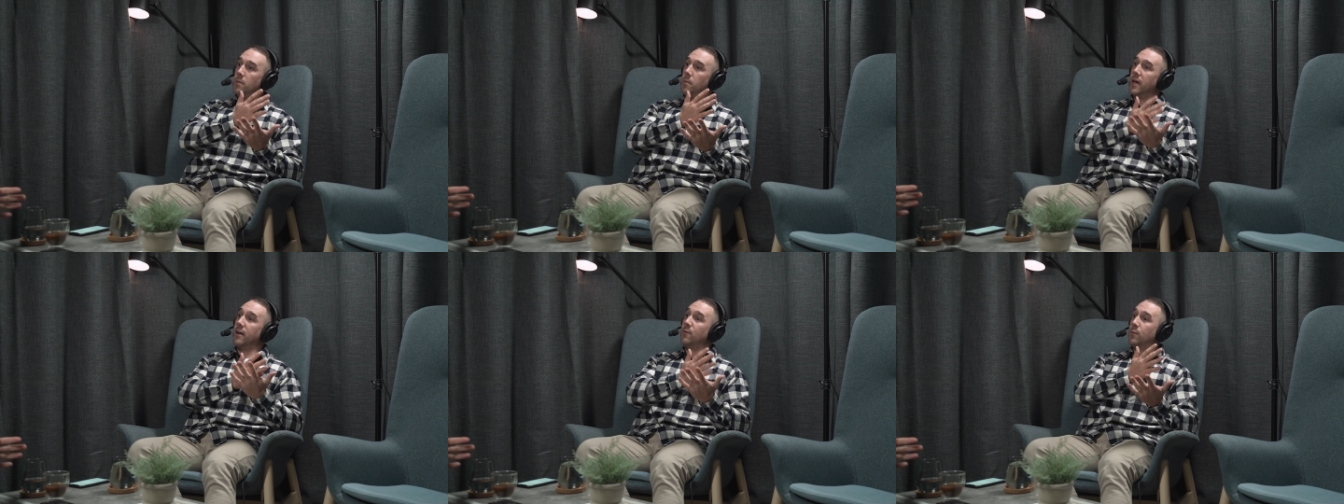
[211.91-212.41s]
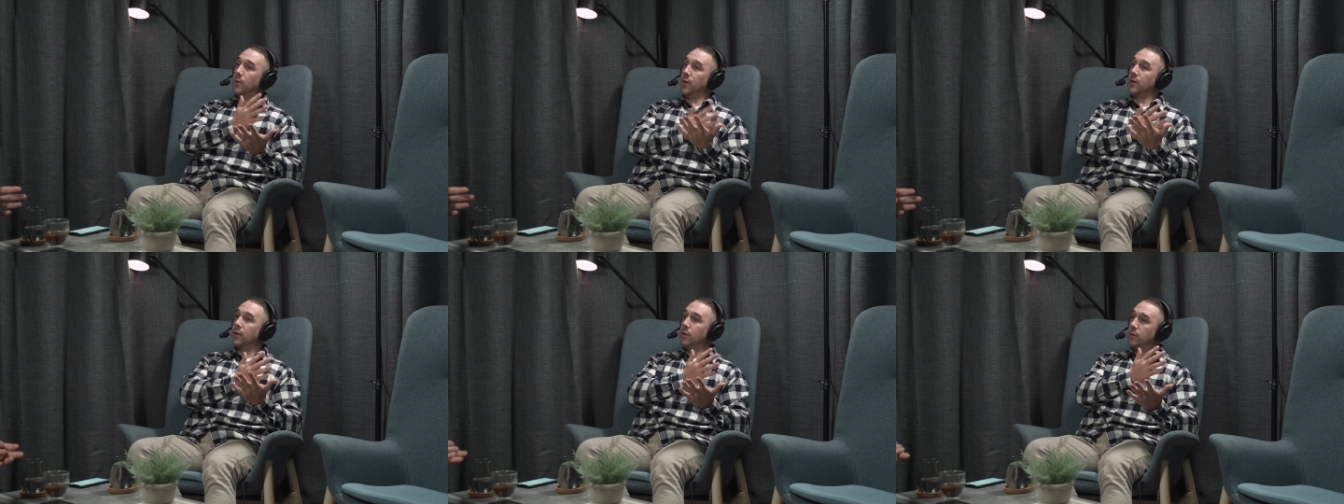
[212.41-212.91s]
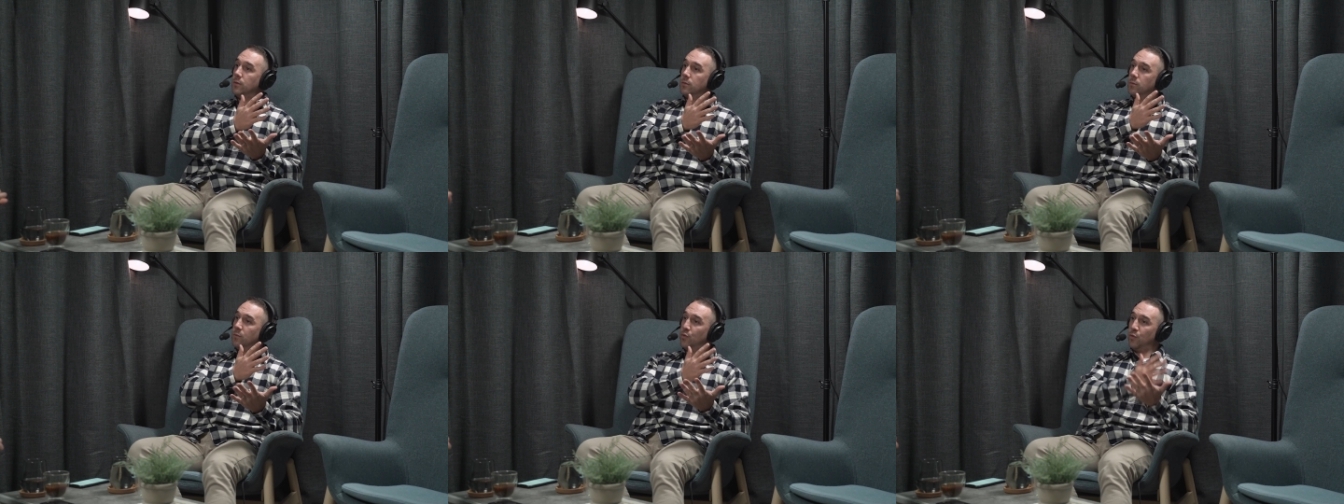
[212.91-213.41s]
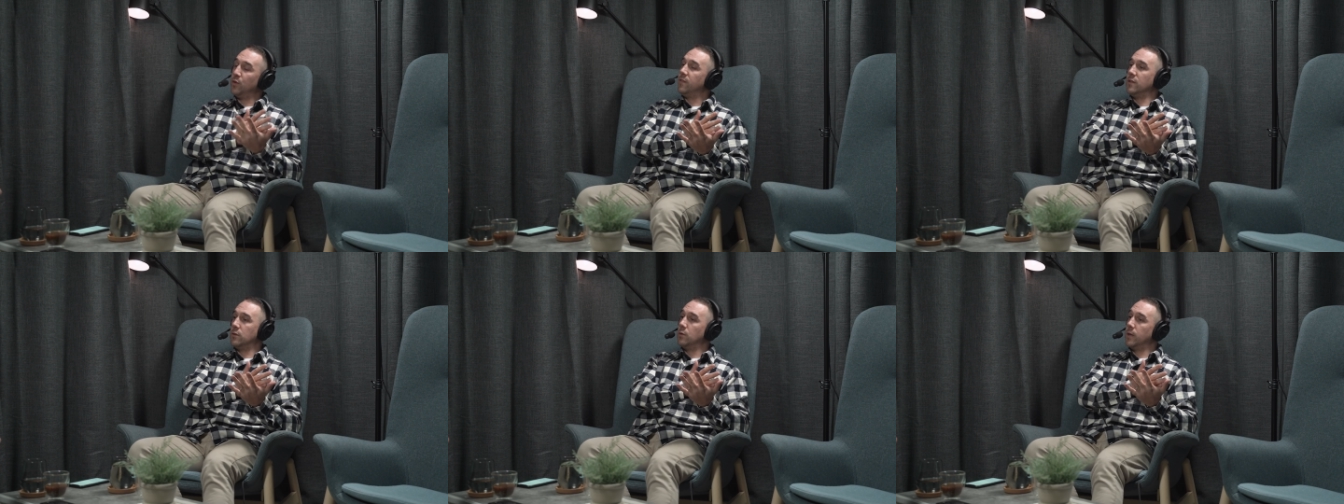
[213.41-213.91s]
amount of work for
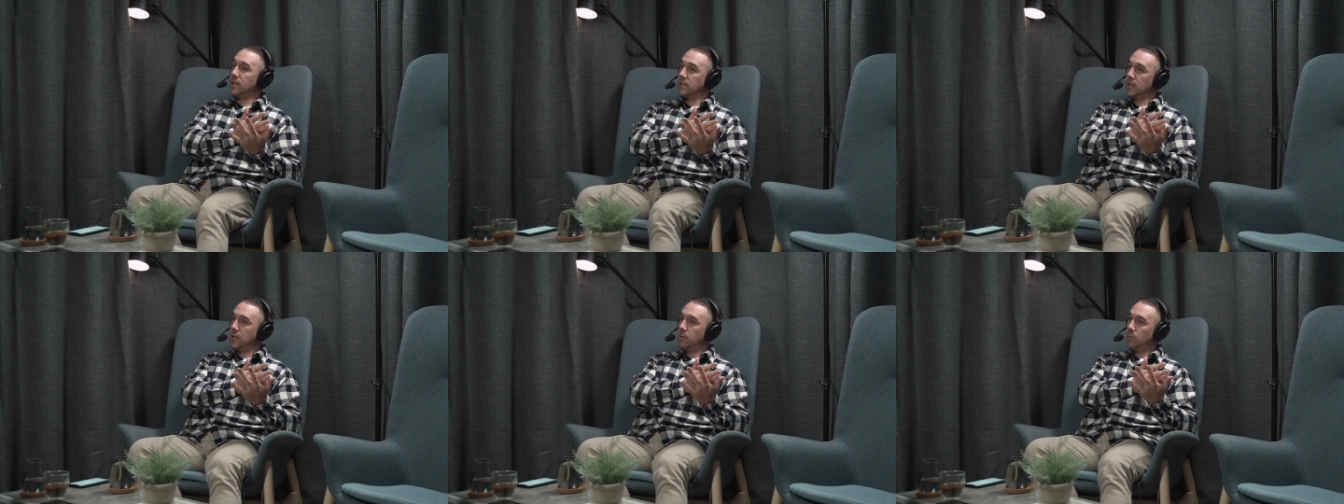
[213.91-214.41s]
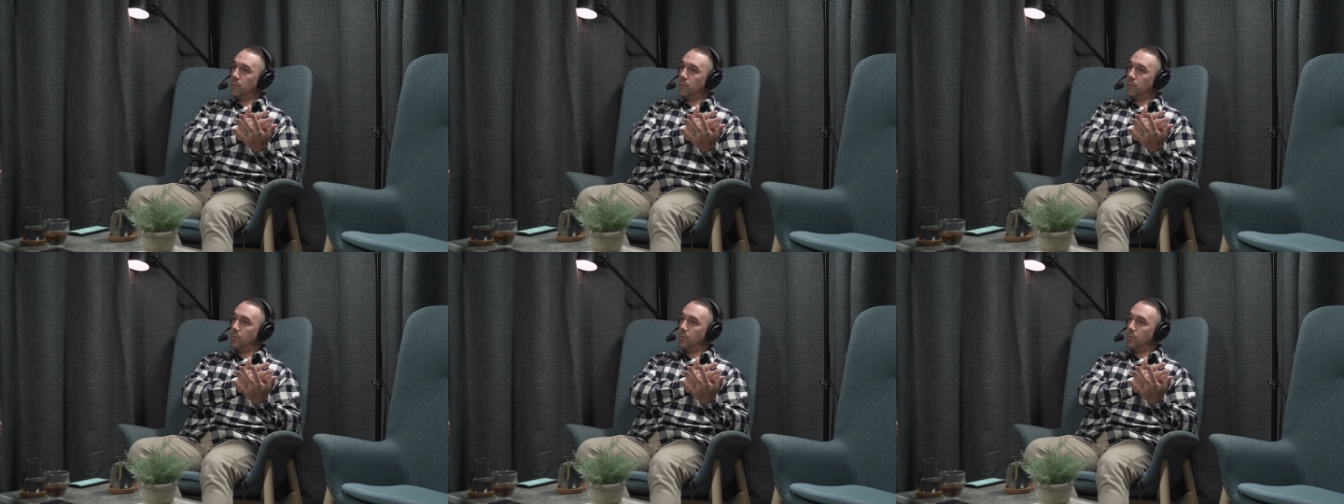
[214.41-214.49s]
52 weeks a year.